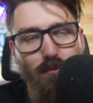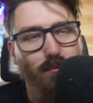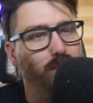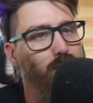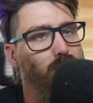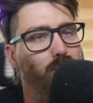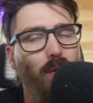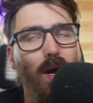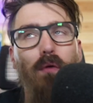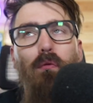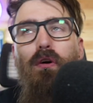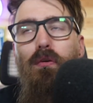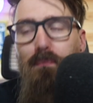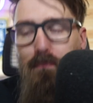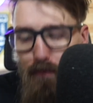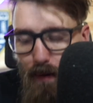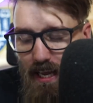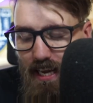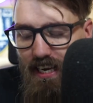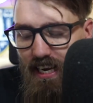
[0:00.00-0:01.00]
We were
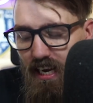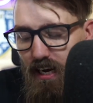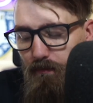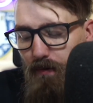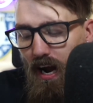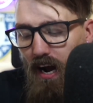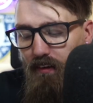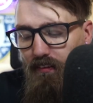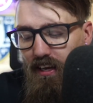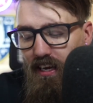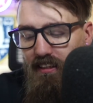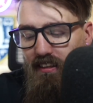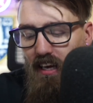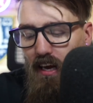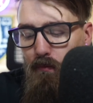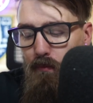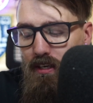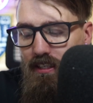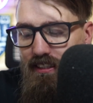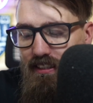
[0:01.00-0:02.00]
speaking about this
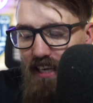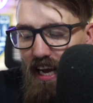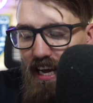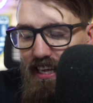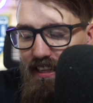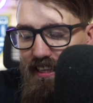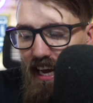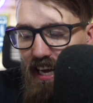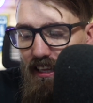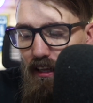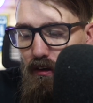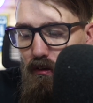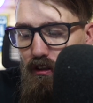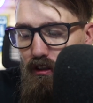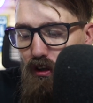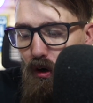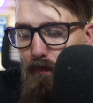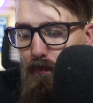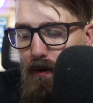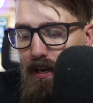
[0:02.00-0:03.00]
and we said that there
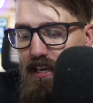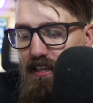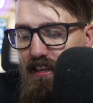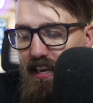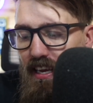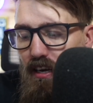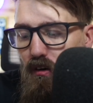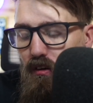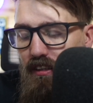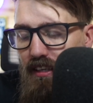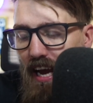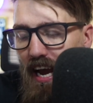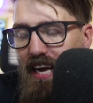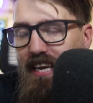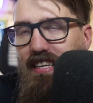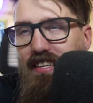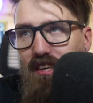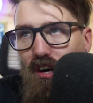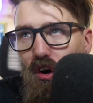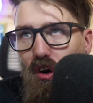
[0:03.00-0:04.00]
should be a deal
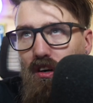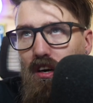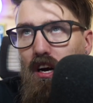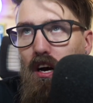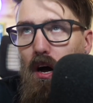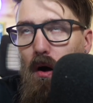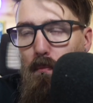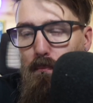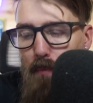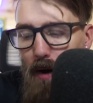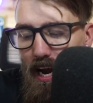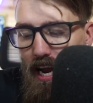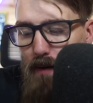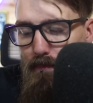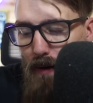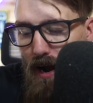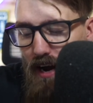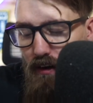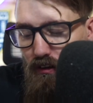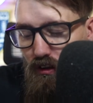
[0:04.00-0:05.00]
getting done by
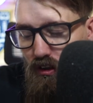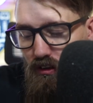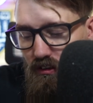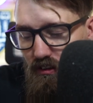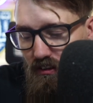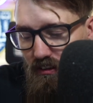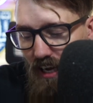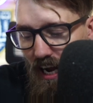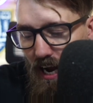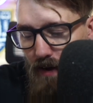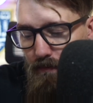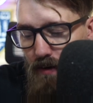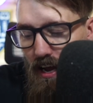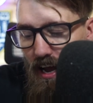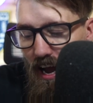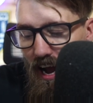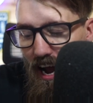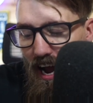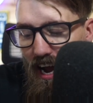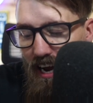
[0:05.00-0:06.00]
about lunchtime.
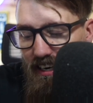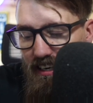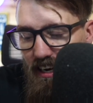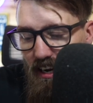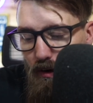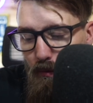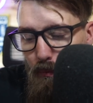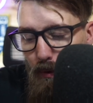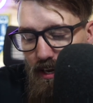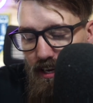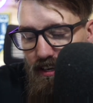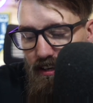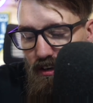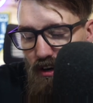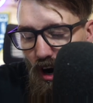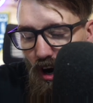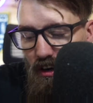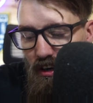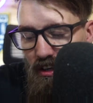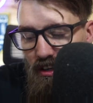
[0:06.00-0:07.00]
And we've
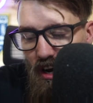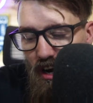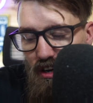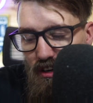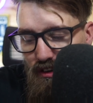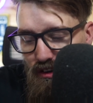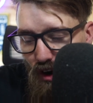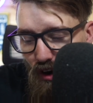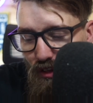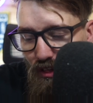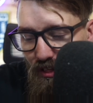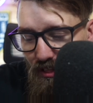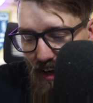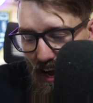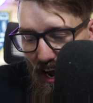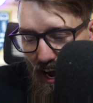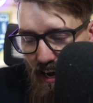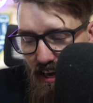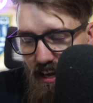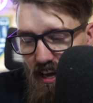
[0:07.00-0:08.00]
gone and done
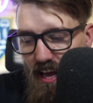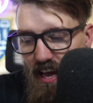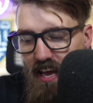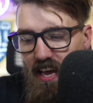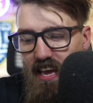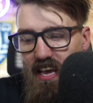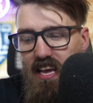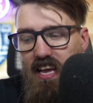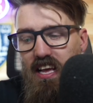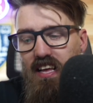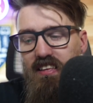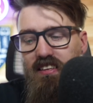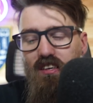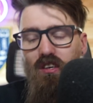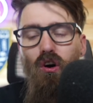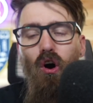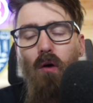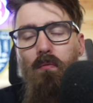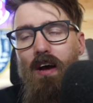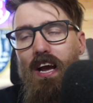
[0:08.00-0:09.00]
that. He is
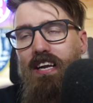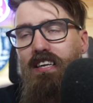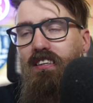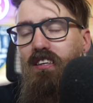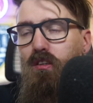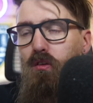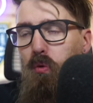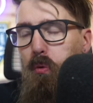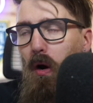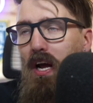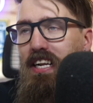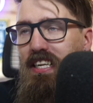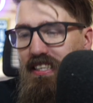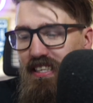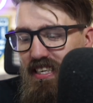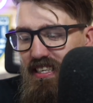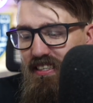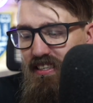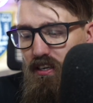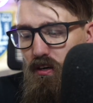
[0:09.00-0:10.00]
coming. The
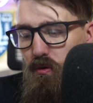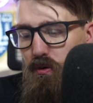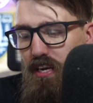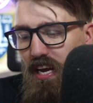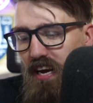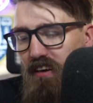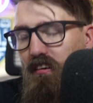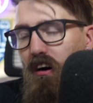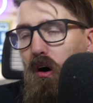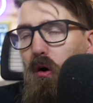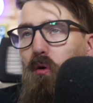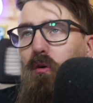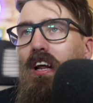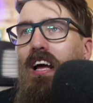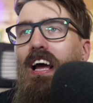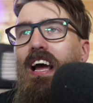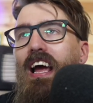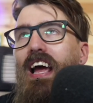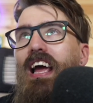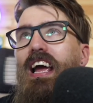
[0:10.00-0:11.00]
22-year-old
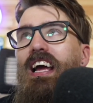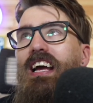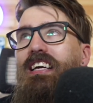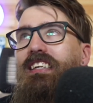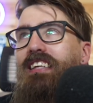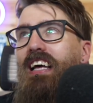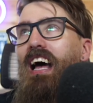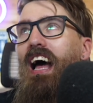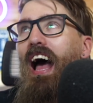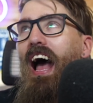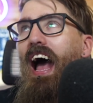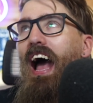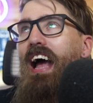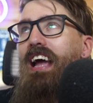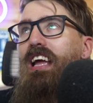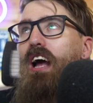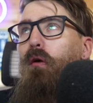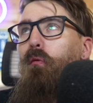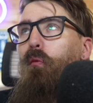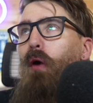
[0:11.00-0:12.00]
is
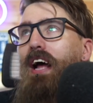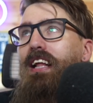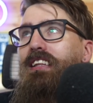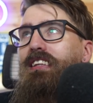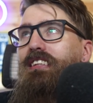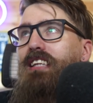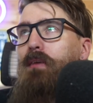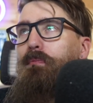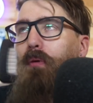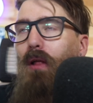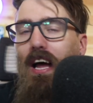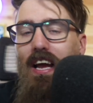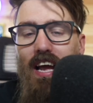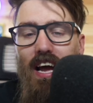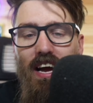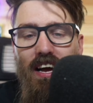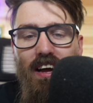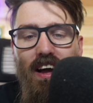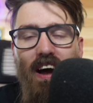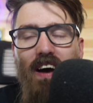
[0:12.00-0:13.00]
a Wednesday
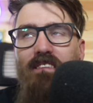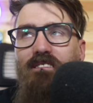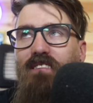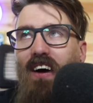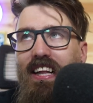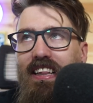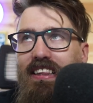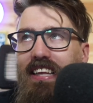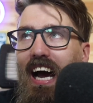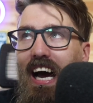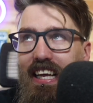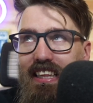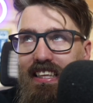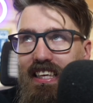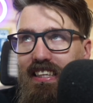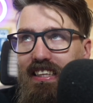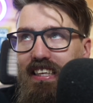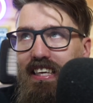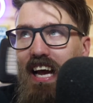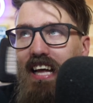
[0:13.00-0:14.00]
player.
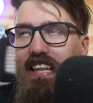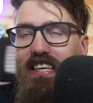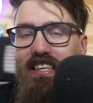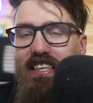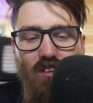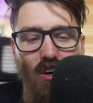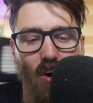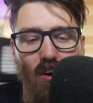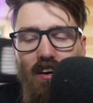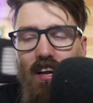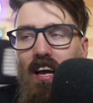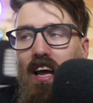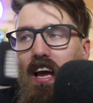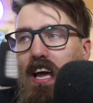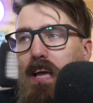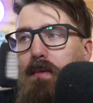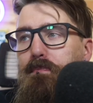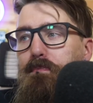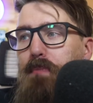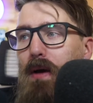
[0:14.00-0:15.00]
Fantastic to get this done.
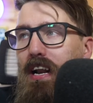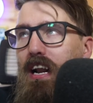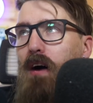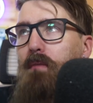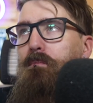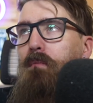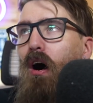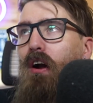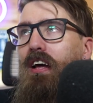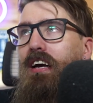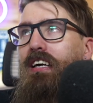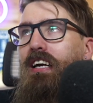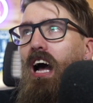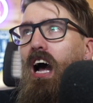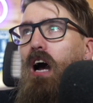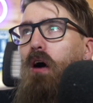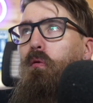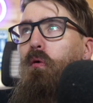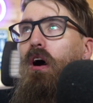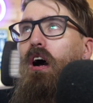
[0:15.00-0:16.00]
He's been at
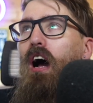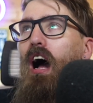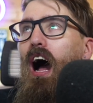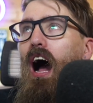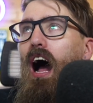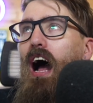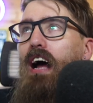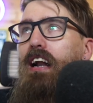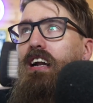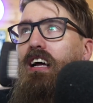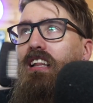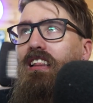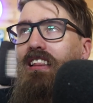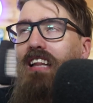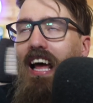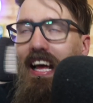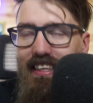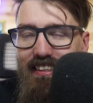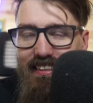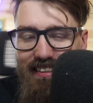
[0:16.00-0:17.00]
Monaco. And
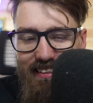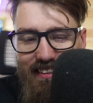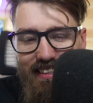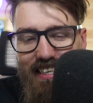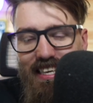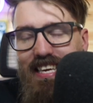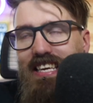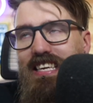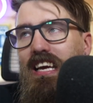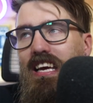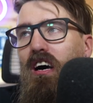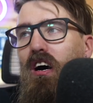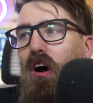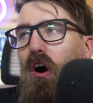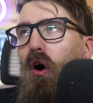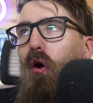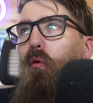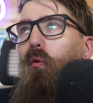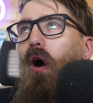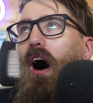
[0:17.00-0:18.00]
let's see
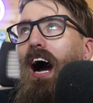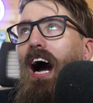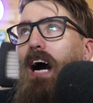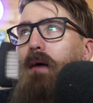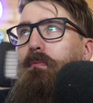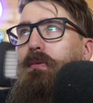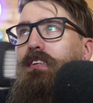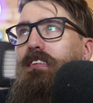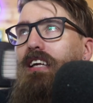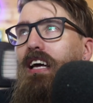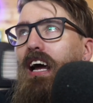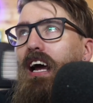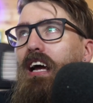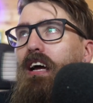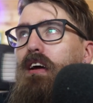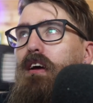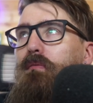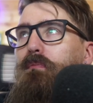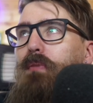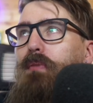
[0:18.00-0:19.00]
what happens here.
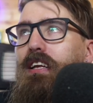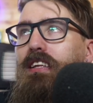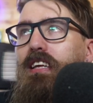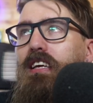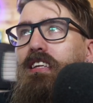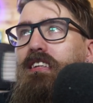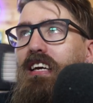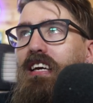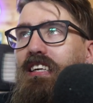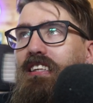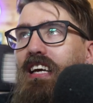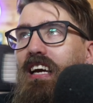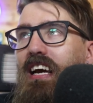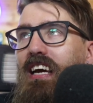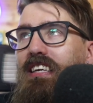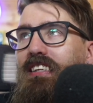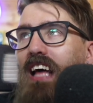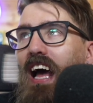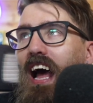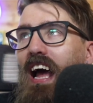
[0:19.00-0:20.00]
This
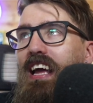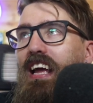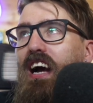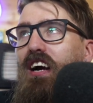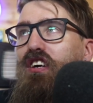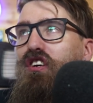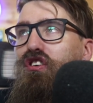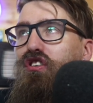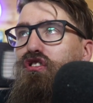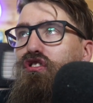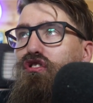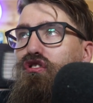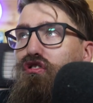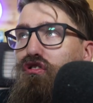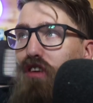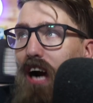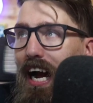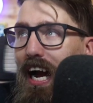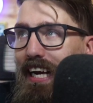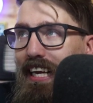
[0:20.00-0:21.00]
is a
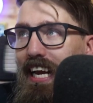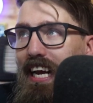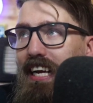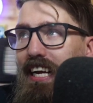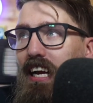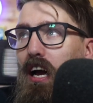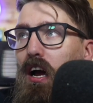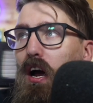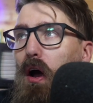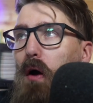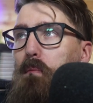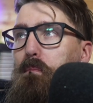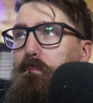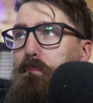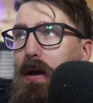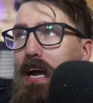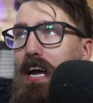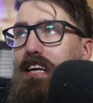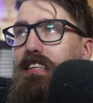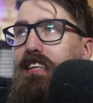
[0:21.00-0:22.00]
cracking
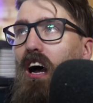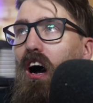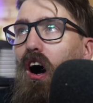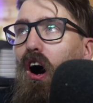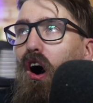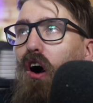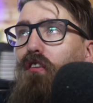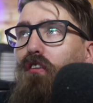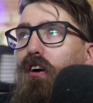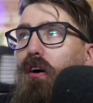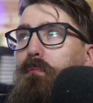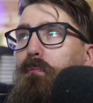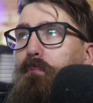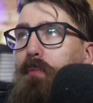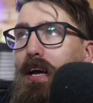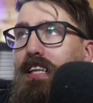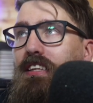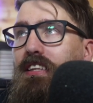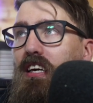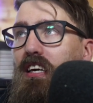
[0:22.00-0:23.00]
bit of
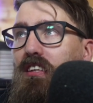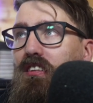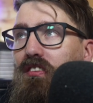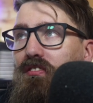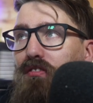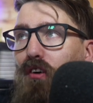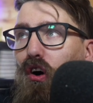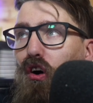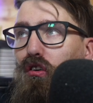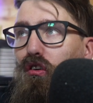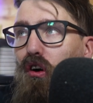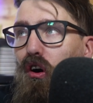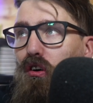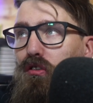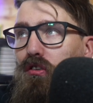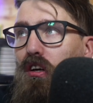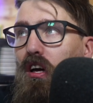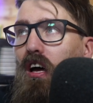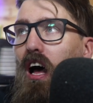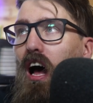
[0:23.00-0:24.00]
business for
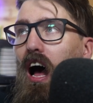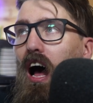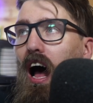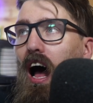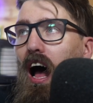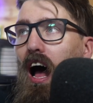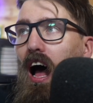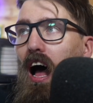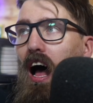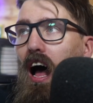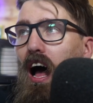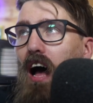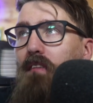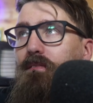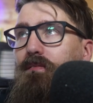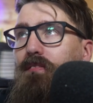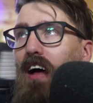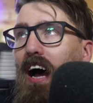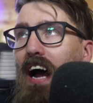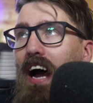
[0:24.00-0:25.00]
us.
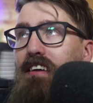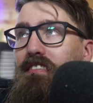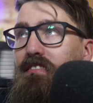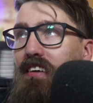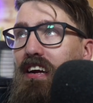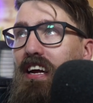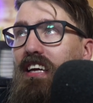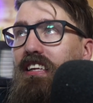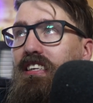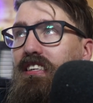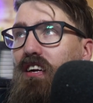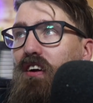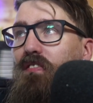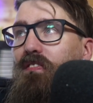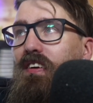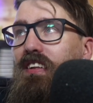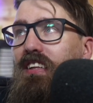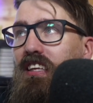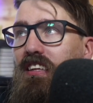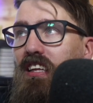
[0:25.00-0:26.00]
I really do
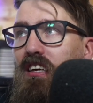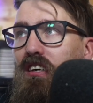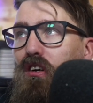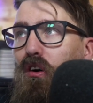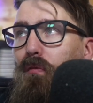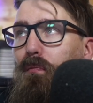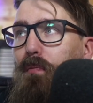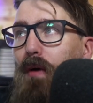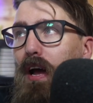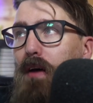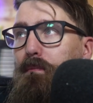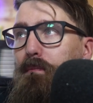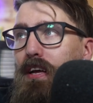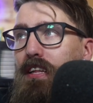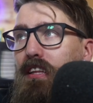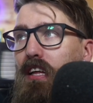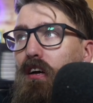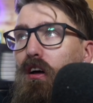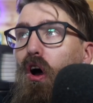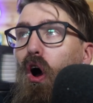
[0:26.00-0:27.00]
think this is a good bit of
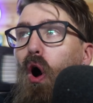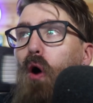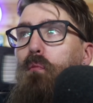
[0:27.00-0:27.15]
business.